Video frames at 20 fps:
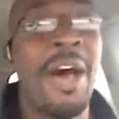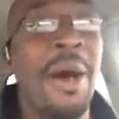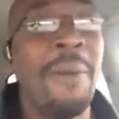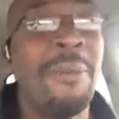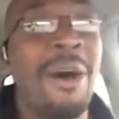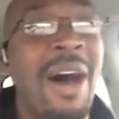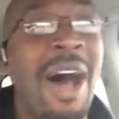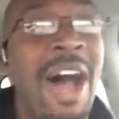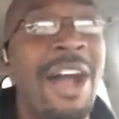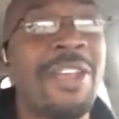
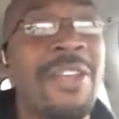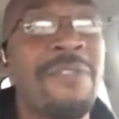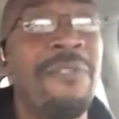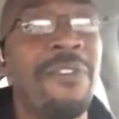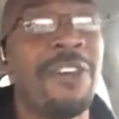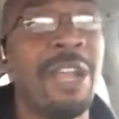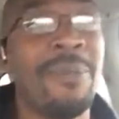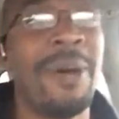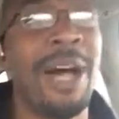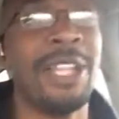about how you
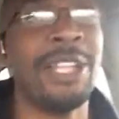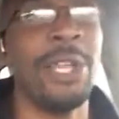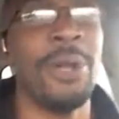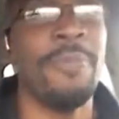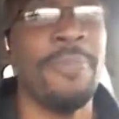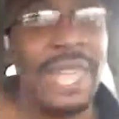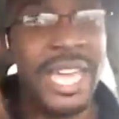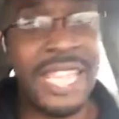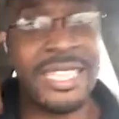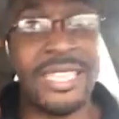feel about
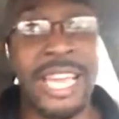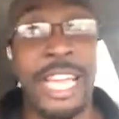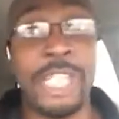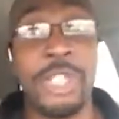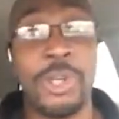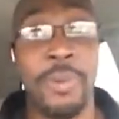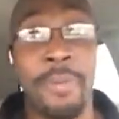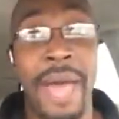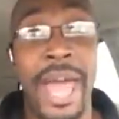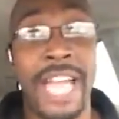them, it
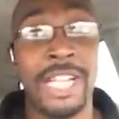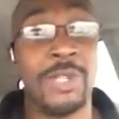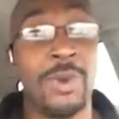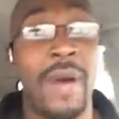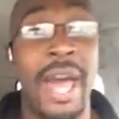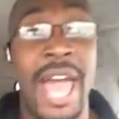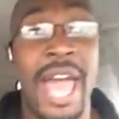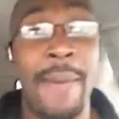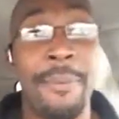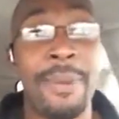takes you back
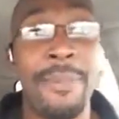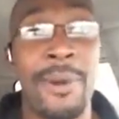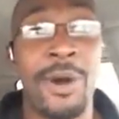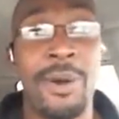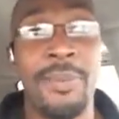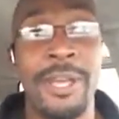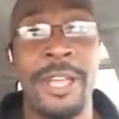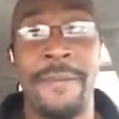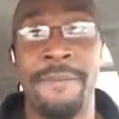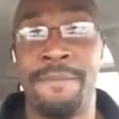to a happy
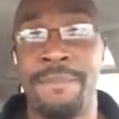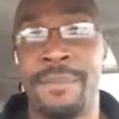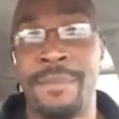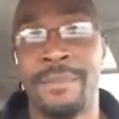moment.